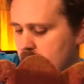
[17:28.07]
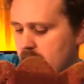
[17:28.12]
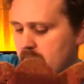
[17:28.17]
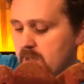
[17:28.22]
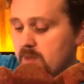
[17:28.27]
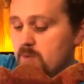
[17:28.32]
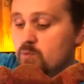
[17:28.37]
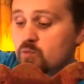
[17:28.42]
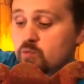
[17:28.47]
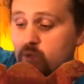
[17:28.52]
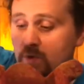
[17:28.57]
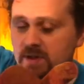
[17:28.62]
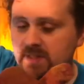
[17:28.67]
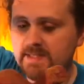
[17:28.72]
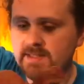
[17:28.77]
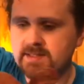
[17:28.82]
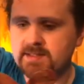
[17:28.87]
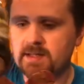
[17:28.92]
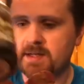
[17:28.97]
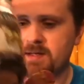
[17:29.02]
It
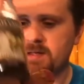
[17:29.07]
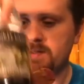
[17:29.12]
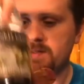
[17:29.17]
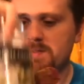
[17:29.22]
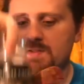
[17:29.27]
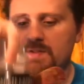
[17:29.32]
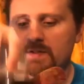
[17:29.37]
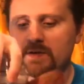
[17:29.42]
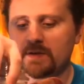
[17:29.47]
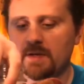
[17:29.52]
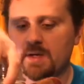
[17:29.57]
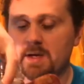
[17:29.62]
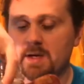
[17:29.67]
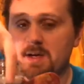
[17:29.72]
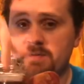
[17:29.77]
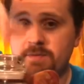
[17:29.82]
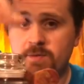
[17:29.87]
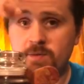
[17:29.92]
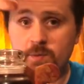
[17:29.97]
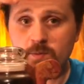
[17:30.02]
really does. Uh,
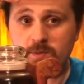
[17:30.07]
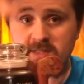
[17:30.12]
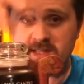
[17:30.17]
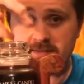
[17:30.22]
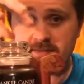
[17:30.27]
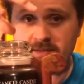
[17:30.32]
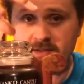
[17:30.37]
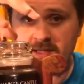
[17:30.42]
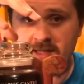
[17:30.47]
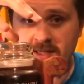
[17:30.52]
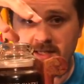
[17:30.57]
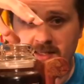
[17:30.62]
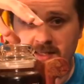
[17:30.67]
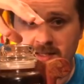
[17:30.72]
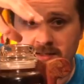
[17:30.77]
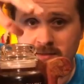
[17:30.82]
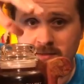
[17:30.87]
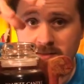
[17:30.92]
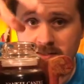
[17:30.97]
if you leave a Yankee candle